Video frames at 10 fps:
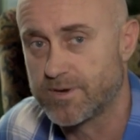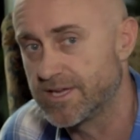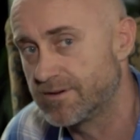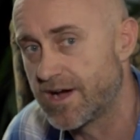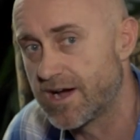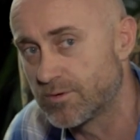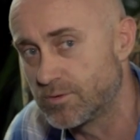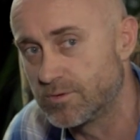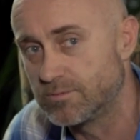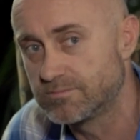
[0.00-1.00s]
but you are
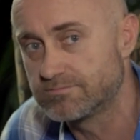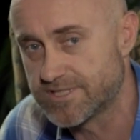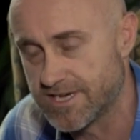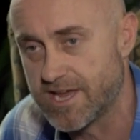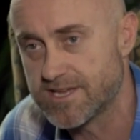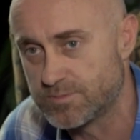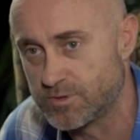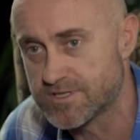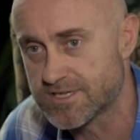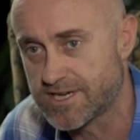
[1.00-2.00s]
all teenage
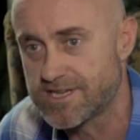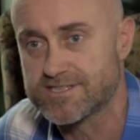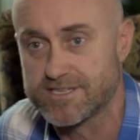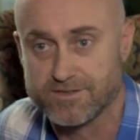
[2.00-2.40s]
boys, I guess, and